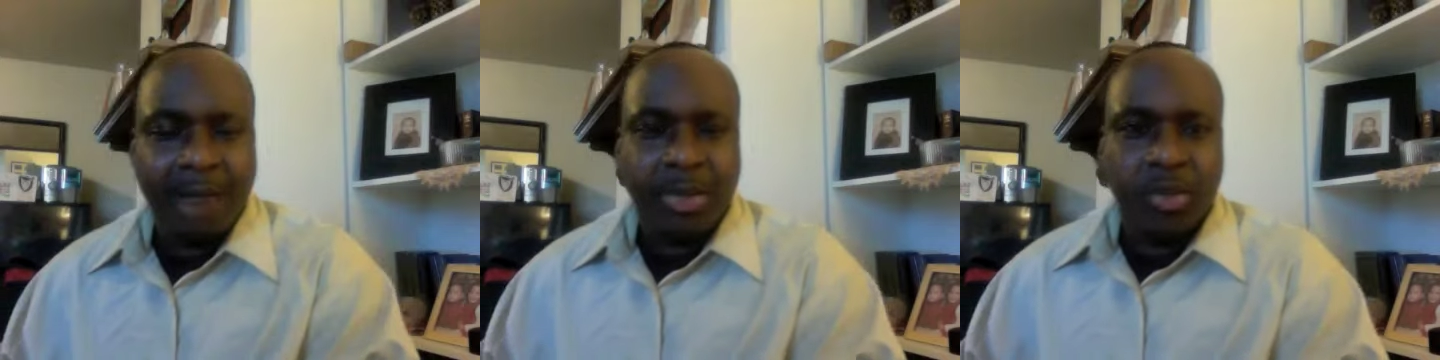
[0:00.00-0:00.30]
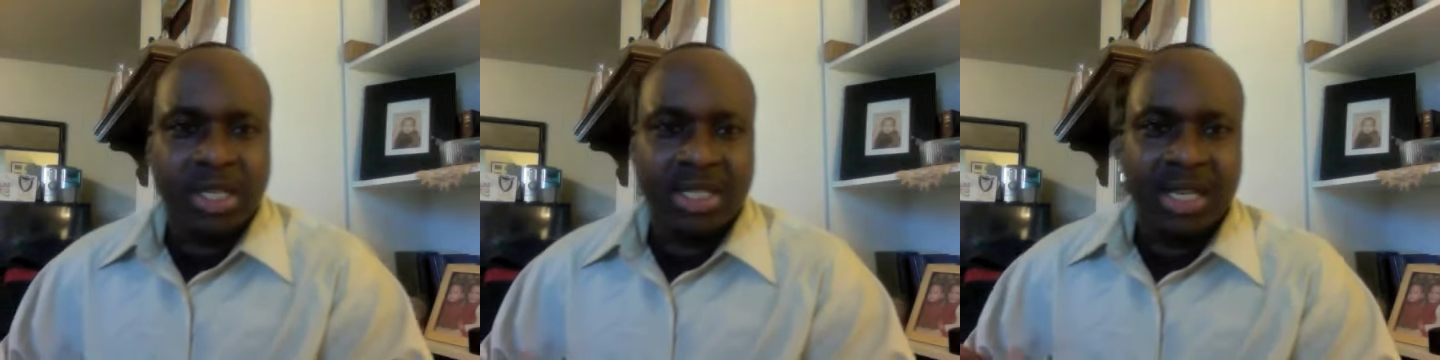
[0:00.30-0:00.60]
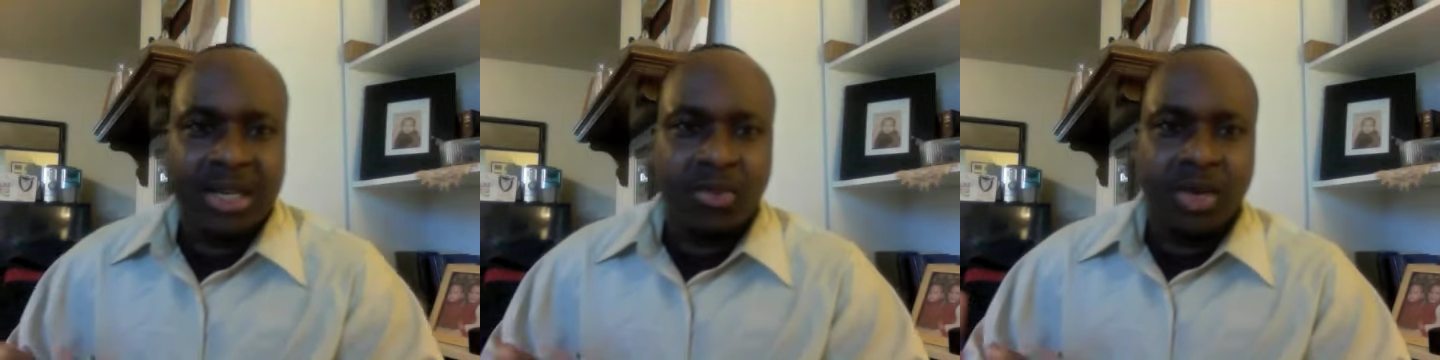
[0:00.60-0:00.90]
when
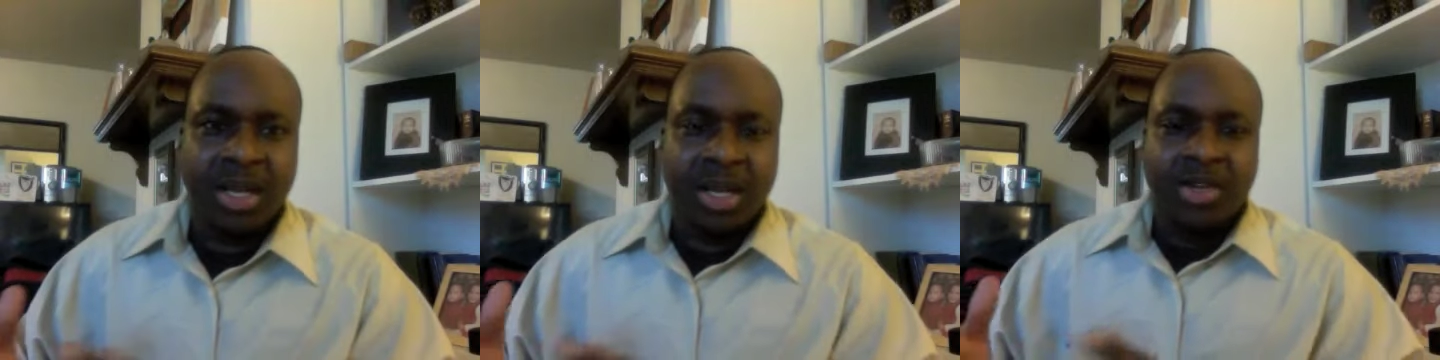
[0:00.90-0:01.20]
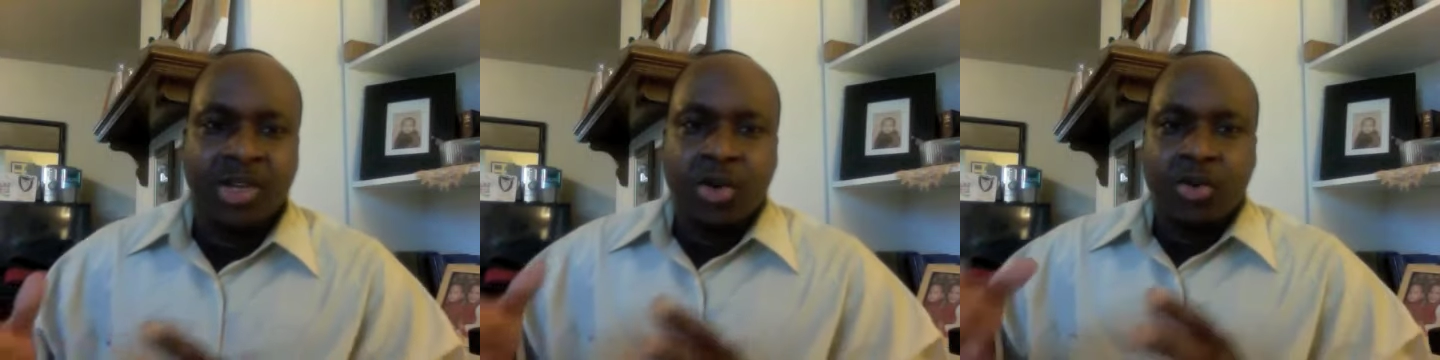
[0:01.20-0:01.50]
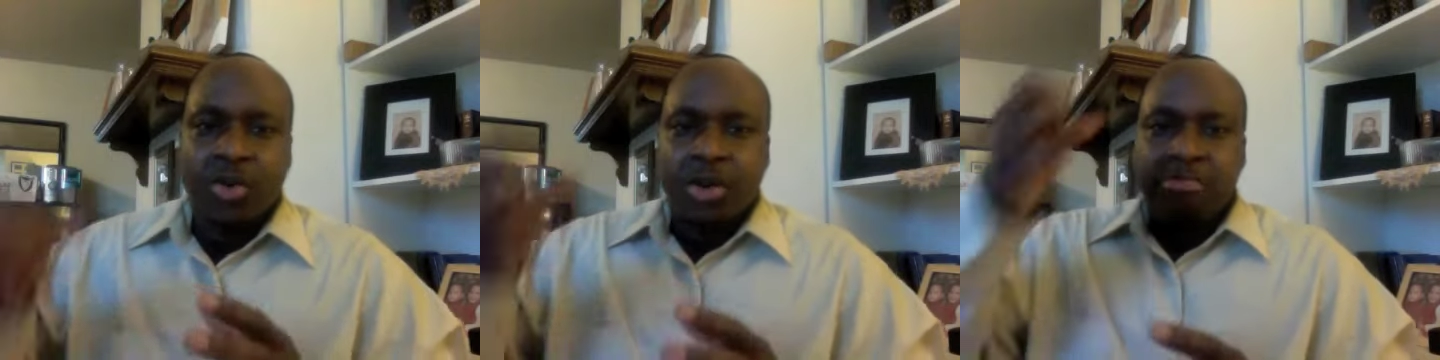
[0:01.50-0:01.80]
dealing with, you
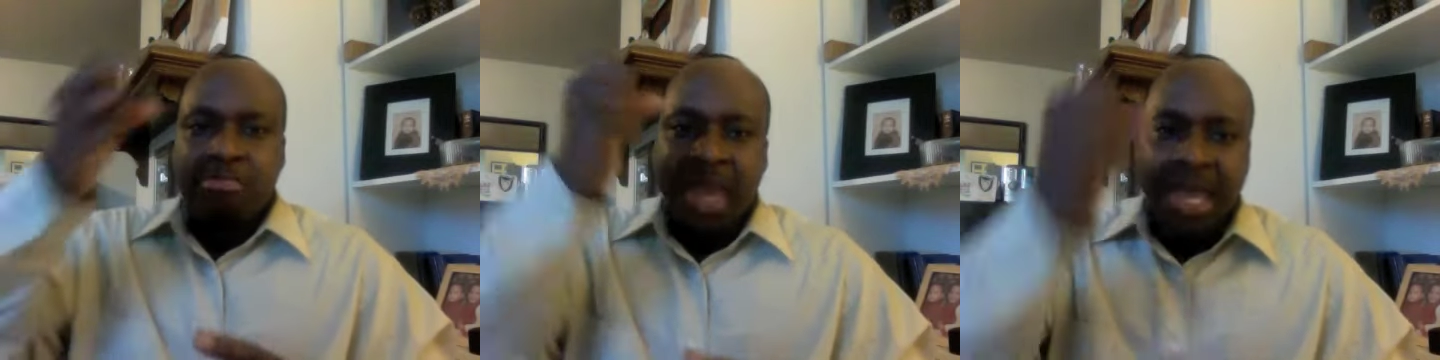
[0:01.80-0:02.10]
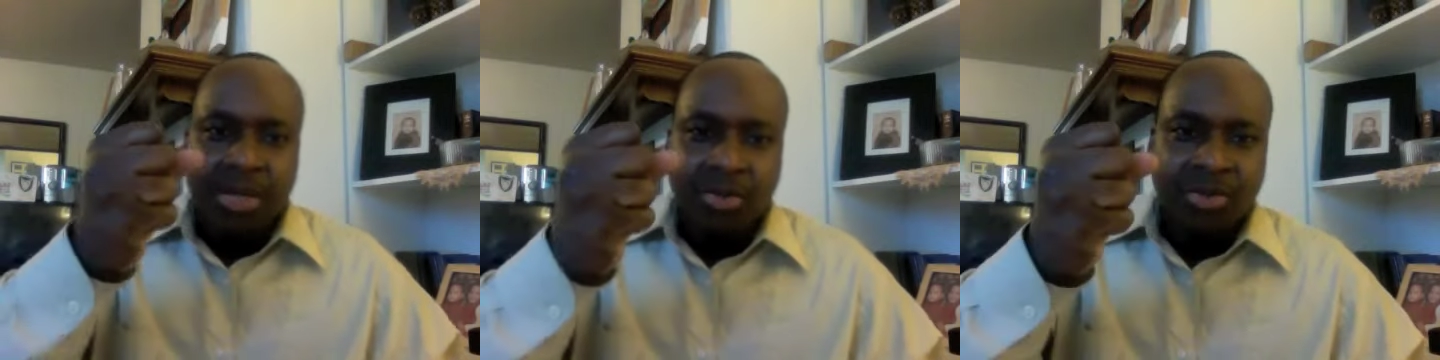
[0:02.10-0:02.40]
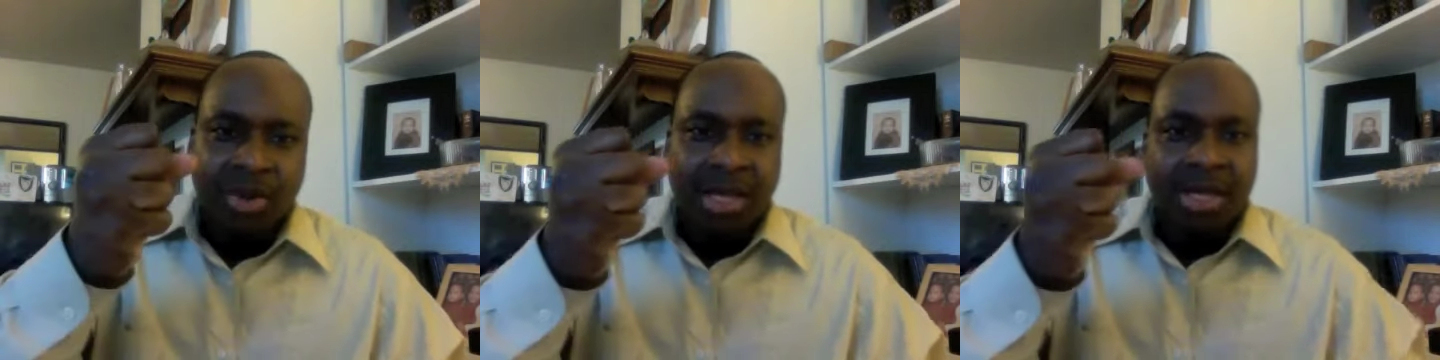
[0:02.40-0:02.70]
know, man was
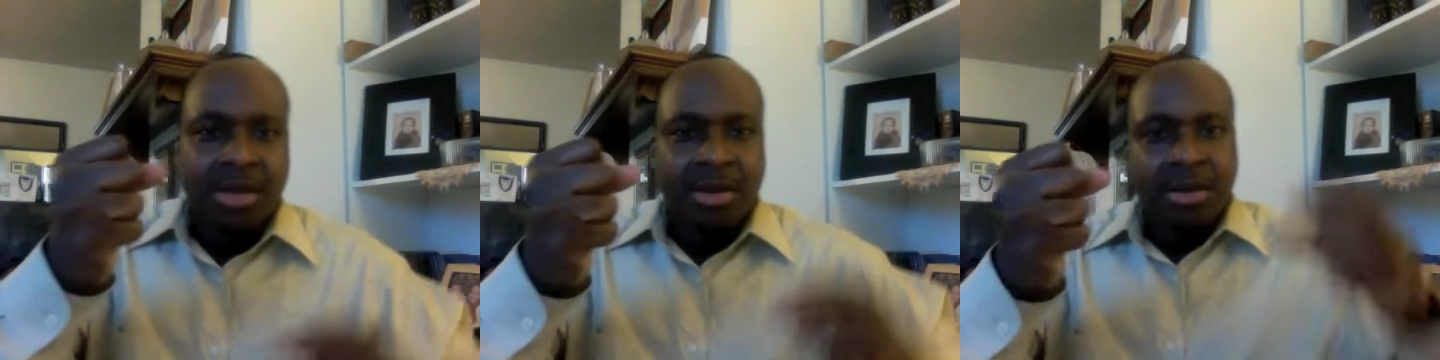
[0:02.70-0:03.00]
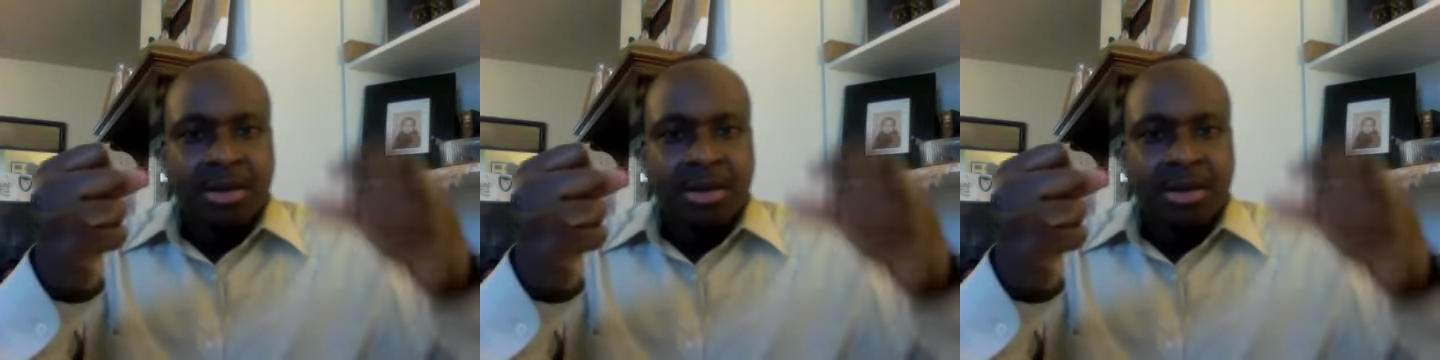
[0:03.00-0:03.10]
right here.